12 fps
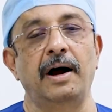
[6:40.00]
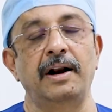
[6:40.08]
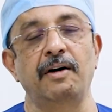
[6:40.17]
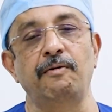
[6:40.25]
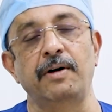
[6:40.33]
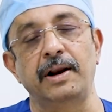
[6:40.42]

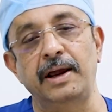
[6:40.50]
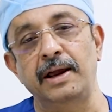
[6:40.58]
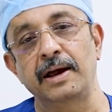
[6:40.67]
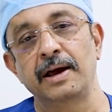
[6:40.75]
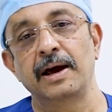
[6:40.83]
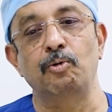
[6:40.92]
and a
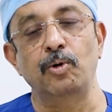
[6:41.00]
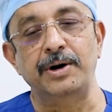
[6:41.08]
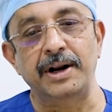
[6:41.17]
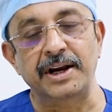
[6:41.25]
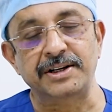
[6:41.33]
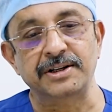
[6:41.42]
very
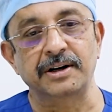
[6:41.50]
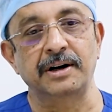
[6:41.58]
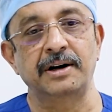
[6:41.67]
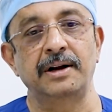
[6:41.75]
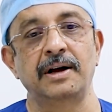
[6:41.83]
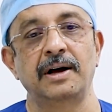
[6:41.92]

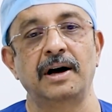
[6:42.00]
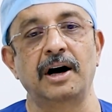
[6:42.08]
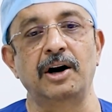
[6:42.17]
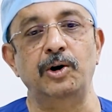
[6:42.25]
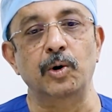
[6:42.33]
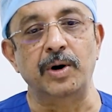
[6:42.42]
good-natured
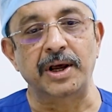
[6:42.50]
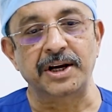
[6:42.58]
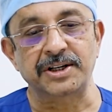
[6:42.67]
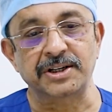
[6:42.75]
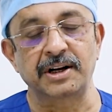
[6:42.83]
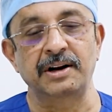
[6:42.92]

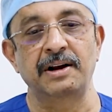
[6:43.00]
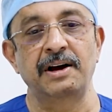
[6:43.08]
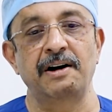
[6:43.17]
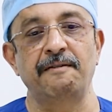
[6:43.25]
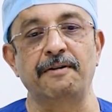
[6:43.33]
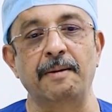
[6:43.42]
donation
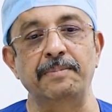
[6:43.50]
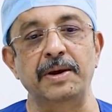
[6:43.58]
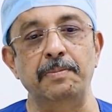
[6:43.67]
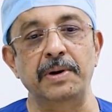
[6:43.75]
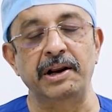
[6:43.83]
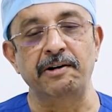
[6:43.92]
from the
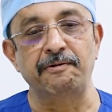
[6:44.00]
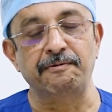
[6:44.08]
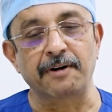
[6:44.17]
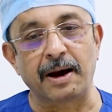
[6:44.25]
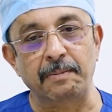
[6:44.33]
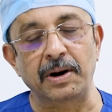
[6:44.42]
bereaved
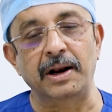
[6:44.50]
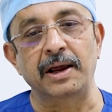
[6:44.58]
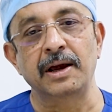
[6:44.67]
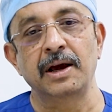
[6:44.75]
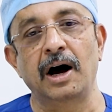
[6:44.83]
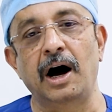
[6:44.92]

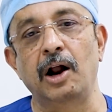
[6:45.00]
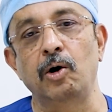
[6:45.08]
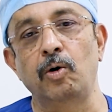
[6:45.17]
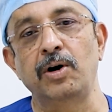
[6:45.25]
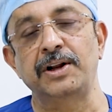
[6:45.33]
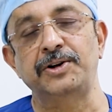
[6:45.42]
family
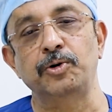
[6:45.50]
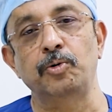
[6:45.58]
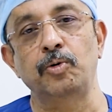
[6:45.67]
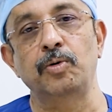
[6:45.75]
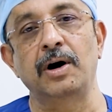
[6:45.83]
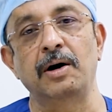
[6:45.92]
allowed us
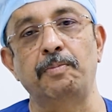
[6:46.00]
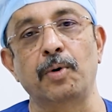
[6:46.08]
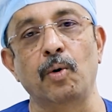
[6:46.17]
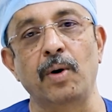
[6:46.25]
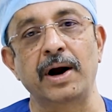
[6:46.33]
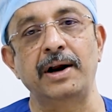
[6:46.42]
to
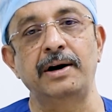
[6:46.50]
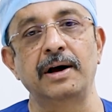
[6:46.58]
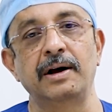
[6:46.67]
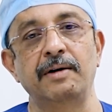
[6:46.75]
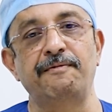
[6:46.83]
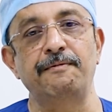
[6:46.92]
provide
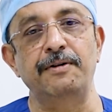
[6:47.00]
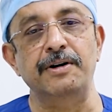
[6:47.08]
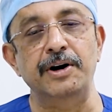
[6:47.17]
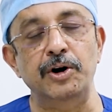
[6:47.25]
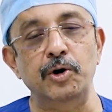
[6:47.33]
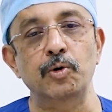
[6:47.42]

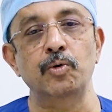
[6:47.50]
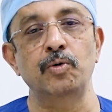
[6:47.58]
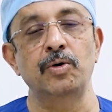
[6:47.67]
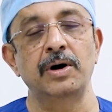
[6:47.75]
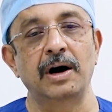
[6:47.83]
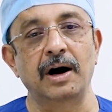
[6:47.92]
new
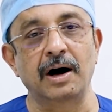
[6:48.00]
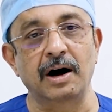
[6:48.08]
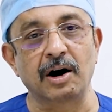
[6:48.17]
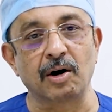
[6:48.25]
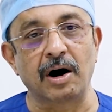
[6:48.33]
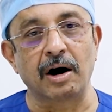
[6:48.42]

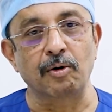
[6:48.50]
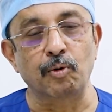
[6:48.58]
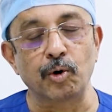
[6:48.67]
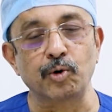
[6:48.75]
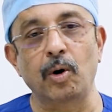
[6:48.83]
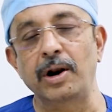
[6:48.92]

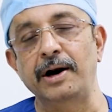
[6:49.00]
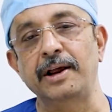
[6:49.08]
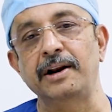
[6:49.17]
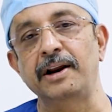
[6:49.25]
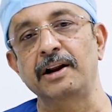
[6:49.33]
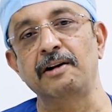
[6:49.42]
good
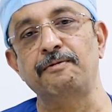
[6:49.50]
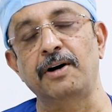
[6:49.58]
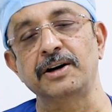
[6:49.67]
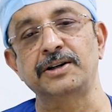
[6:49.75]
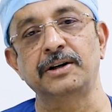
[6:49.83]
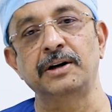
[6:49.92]
quality renal
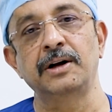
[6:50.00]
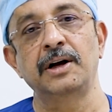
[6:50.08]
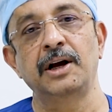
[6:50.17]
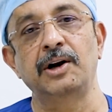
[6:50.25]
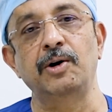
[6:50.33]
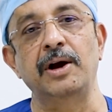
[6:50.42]
function
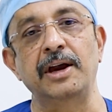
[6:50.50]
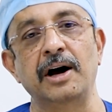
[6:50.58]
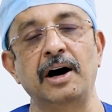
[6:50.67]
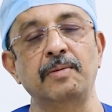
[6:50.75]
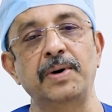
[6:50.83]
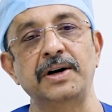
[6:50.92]
to a
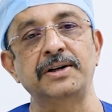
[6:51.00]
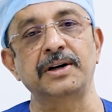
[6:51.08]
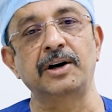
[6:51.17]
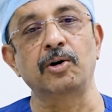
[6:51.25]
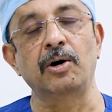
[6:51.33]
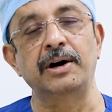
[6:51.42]
young
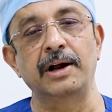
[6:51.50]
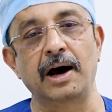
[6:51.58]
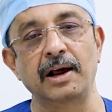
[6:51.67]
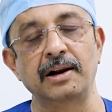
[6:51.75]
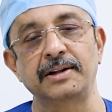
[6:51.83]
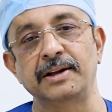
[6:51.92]
patient on
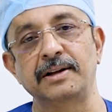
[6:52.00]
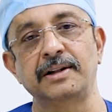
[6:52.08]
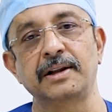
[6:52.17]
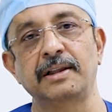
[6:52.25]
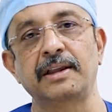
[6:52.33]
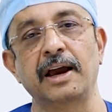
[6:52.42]

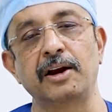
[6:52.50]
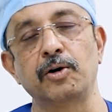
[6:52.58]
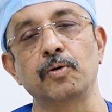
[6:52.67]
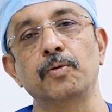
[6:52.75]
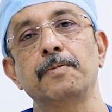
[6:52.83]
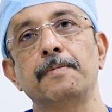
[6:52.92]
dialysis. Thank
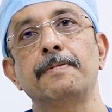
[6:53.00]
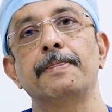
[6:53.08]
you.